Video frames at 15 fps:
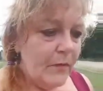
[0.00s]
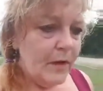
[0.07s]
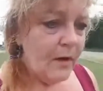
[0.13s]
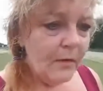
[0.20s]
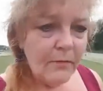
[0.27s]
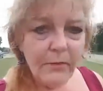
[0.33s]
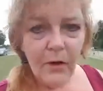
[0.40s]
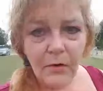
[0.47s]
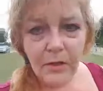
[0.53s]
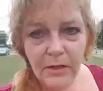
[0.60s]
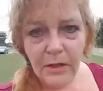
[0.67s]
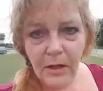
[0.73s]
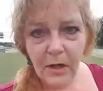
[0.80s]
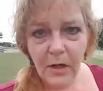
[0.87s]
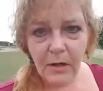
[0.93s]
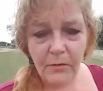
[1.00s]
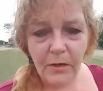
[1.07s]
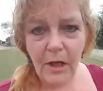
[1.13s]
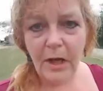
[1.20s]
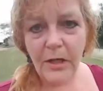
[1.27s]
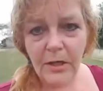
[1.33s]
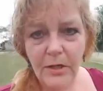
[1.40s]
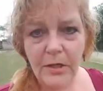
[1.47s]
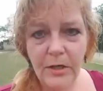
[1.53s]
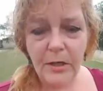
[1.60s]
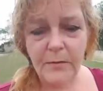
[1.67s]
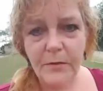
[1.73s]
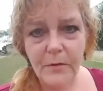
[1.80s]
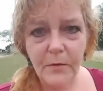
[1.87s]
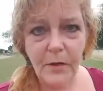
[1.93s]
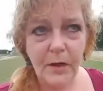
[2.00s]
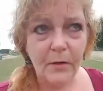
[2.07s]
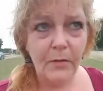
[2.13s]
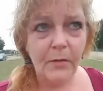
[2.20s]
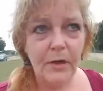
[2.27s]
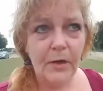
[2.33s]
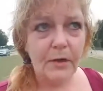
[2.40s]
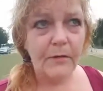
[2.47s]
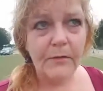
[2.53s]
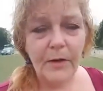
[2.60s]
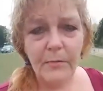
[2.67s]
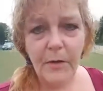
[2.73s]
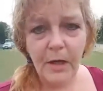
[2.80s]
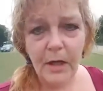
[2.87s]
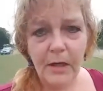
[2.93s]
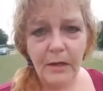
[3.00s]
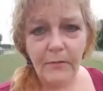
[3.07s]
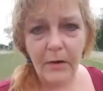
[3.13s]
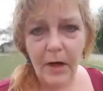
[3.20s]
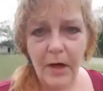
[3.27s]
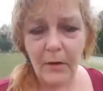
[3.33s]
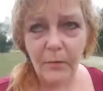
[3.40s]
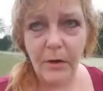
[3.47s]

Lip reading: Focusing on relationships with the feminine divine,